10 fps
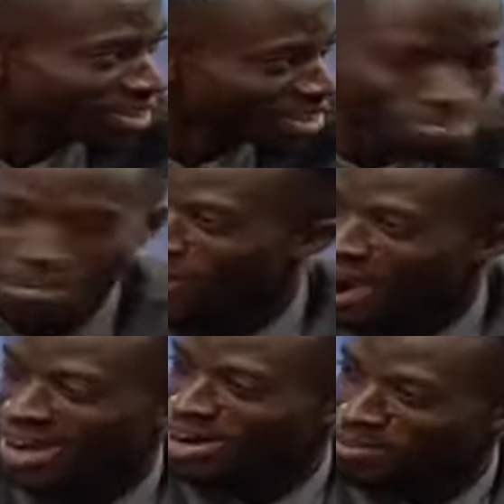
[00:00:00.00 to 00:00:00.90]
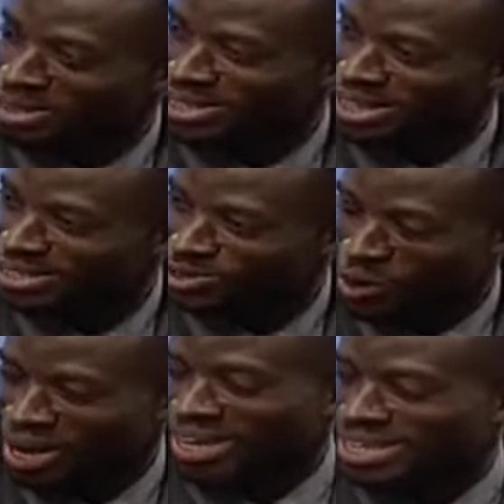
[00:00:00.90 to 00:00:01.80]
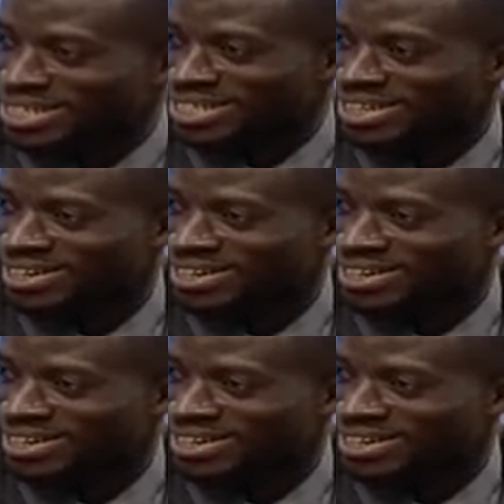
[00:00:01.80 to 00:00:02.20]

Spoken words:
Come on, how can a president talk like this?